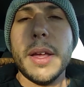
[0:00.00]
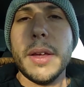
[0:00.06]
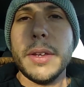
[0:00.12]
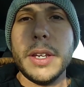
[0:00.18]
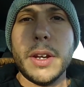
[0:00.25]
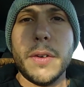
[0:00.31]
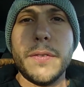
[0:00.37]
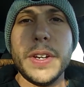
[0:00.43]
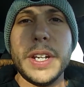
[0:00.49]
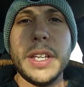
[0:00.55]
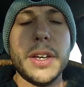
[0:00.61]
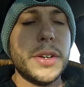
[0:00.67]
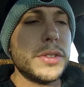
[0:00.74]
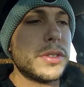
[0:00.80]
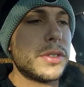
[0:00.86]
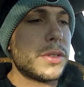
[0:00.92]
you know,
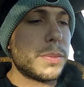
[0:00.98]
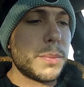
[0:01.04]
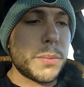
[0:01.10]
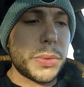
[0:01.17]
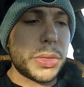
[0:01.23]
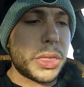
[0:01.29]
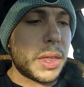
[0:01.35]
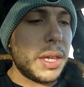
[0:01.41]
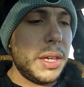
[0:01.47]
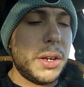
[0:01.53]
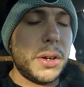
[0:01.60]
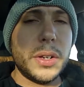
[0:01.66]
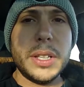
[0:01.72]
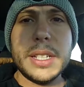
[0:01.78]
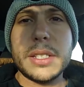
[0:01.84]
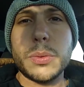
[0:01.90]
videos, you
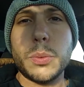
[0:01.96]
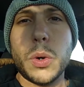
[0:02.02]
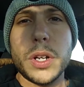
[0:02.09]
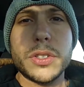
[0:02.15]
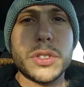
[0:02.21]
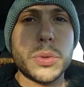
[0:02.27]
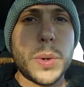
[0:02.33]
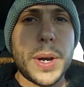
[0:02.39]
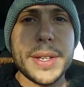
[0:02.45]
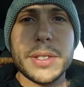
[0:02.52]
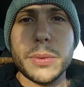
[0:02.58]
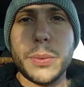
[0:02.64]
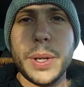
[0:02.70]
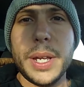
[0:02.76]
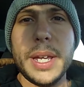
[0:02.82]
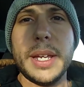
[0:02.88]
know, at least once, twice a
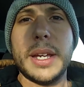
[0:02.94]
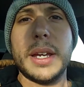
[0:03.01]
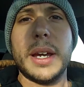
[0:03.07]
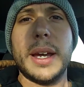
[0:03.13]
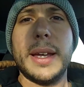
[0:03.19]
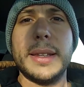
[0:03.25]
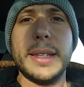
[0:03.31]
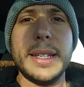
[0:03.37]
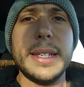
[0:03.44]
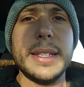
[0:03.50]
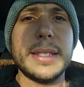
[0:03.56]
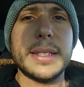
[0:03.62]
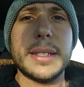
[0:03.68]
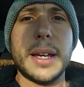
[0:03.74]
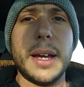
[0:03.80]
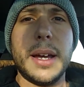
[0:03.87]
week at
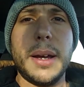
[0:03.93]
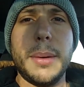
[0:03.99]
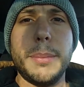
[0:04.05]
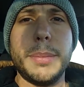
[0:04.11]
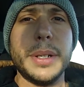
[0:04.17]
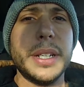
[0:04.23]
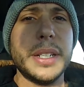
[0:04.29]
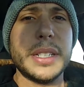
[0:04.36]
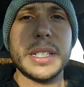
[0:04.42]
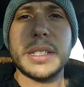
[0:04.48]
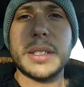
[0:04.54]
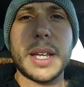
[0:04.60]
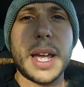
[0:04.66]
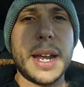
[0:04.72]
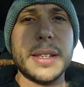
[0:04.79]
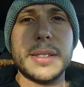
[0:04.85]
least. But it
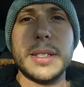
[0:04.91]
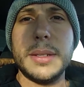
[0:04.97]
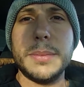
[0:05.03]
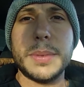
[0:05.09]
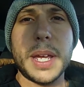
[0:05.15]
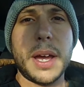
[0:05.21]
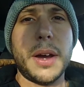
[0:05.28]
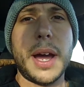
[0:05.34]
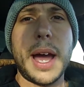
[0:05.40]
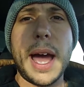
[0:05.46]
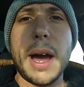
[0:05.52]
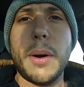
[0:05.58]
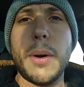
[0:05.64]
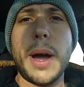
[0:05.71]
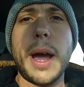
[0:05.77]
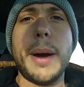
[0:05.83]
just kind of seems
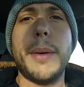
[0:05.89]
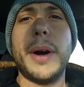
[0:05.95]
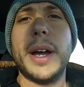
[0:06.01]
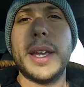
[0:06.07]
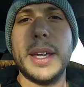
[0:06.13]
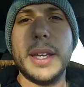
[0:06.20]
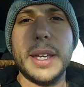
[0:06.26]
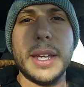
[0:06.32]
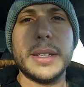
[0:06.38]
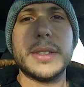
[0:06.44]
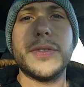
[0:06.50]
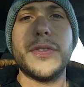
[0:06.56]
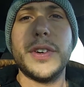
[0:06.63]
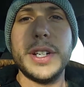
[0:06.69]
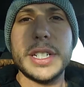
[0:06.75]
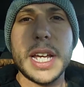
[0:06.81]
how I can get
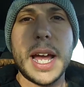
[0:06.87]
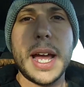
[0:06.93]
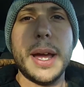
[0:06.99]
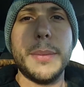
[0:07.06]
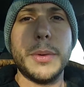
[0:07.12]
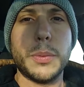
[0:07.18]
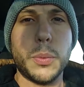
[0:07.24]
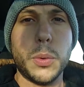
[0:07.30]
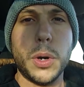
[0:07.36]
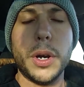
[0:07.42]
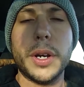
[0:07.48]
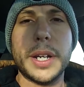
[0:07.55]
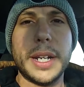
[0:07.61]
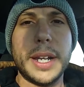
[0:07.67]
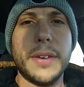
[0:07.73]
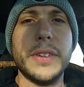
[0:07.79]
free time with
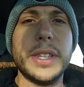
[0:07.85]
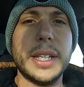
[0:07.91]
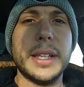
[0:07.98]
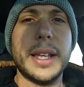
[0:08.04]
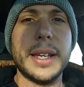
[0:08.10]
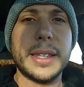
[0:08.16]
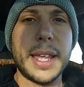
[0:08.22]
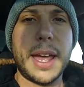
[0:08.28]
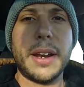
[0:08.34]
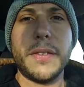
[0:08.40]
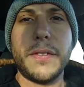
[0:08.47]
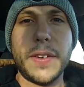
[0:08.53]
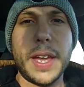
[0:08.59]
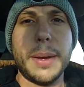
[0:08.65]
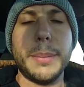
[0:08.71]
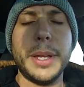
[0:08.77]
work and everything like that, and the
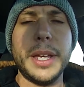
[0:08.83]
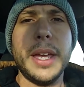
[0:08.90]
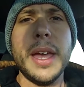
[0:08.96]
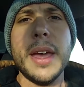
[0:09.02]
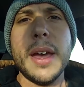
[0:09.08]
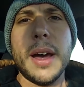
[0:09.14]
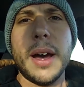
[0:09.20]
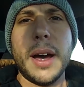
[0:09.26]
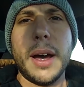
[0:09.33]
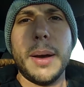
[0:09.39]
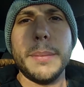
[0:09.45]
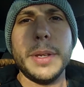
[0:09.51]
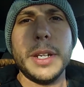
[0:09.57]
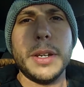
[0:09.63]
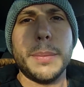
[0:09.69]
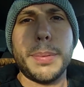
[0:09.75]
family.
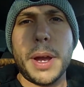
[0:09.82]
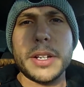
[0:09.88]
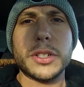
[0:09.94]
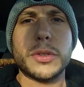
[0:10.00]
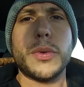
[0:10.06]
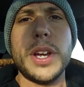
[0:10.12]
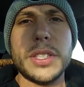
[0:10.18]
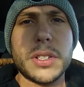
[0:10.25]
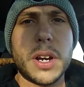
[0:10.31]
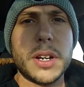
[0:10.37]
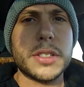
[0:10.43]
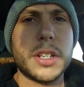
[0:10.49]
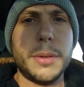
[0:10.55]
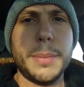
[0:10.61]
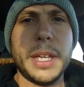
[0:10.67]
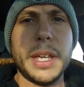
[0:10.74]
You know, Project Race Car is
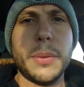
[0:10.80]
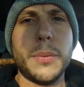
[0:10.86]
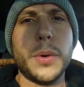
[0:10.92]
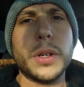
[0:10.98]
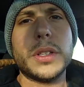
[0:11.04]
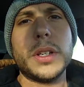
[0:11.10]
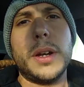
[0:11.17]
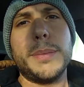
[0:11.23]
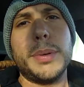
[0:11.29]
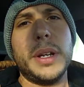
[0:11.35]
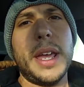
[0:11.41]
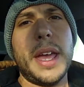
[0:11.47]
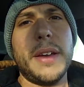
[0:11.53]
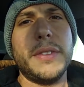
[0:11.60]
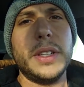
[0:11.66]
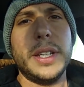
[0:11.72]
going to be getting worked on pretty
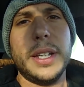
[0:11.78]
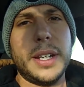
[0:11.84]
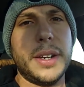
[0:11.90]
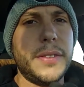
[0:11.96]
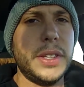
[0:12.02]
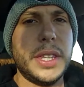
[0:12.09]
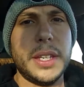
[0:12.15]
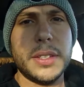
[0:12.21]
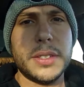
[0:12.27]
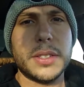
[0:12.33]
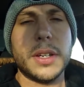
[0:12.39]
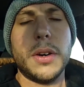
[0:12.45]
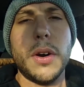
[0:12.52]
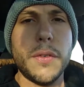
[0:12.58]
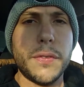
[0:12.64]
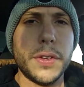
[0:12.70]
heavily and everything.
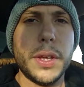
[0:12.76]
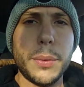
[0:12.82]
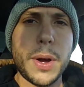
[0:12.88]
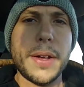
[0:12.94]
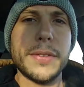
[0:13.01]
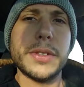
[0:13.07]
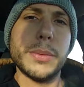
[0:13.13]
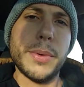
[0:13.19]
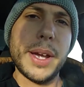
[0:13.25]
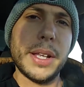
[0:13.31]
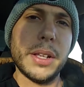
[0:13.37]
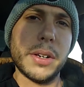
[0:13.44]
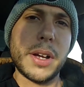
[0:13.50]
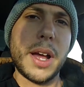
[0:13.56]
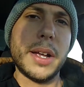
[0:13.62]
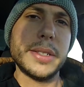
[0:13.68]
So hopefully we'll have some
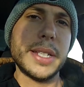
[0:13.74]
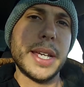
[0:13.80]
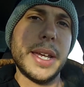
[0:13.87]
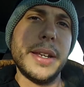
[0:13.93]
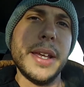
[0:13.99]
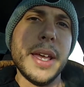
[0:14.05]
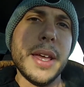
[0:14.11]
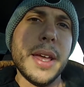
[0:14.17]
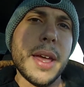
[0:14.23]
regular content.